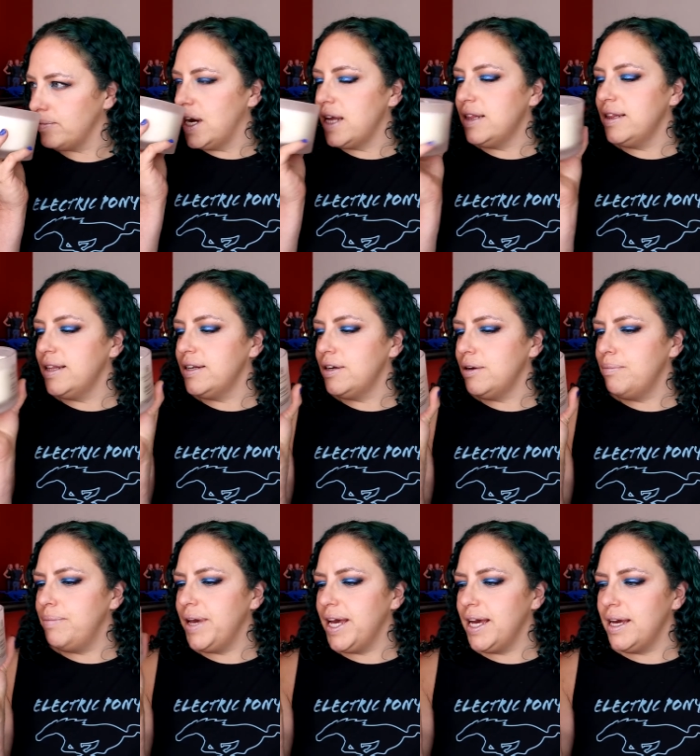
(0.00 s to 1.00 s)
A little
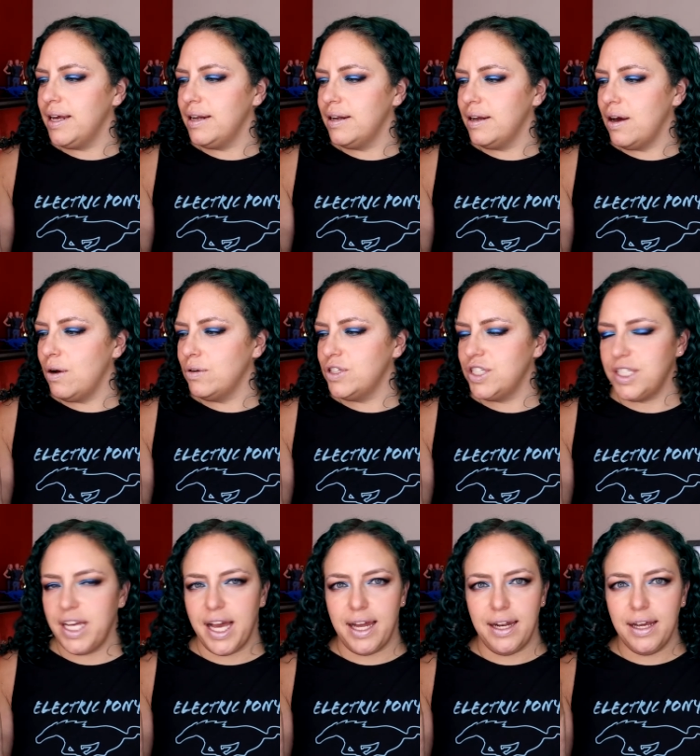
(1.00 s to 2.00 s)
bit
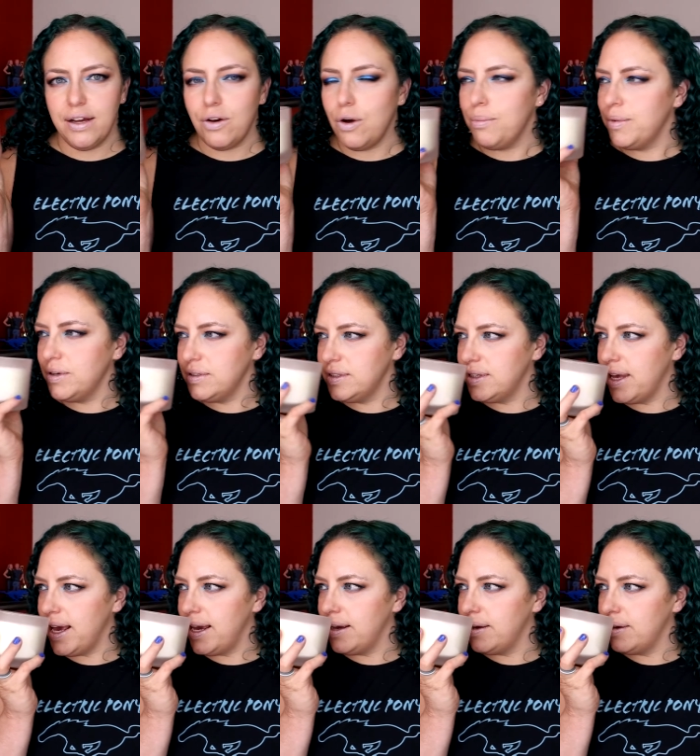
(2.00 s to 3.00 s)
oceanic almost,
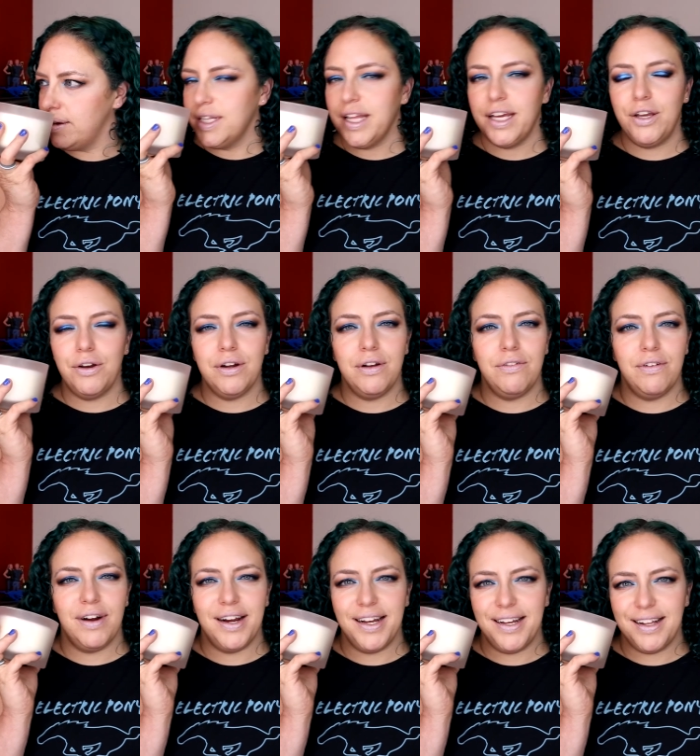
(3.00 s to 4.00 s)
like you're in a
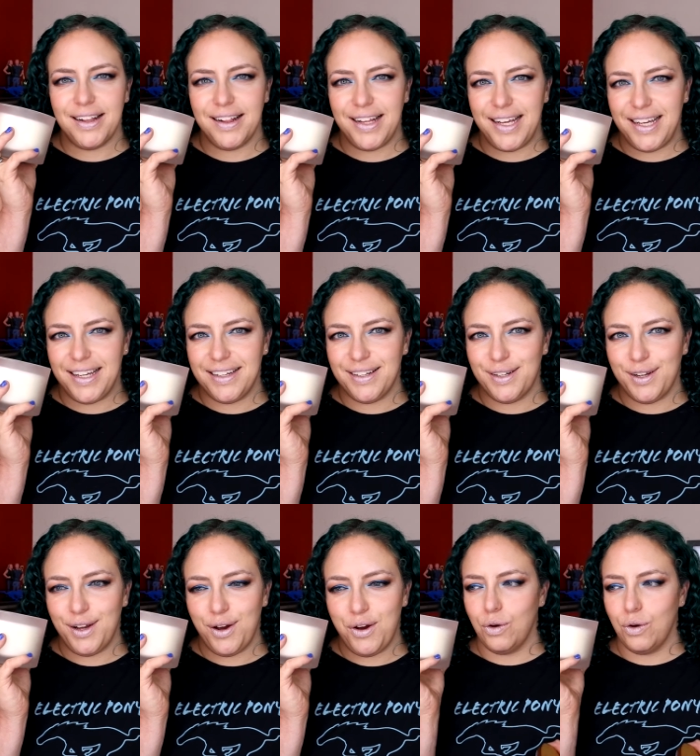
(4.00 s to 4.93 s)
very clean